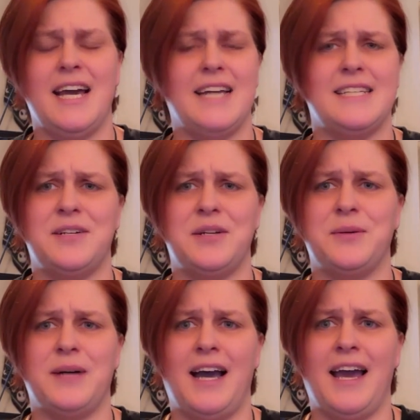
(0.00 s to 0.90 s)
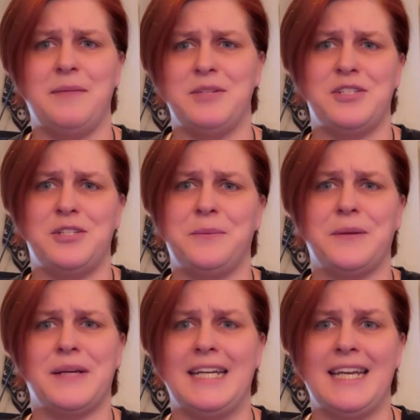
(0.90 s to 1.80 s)
I don't know why. I'm just super
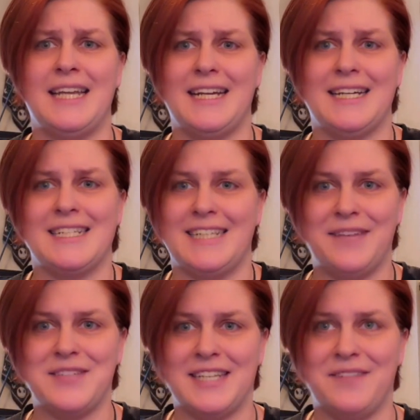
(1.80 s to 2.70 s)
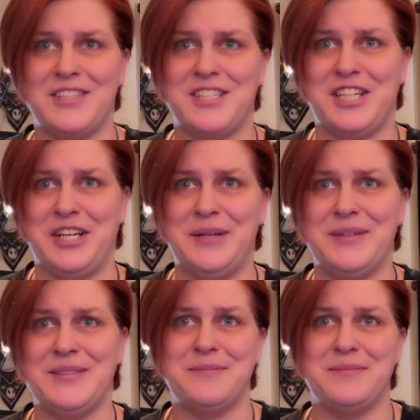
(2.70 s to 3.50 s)
giddy that I actually have stuff to show.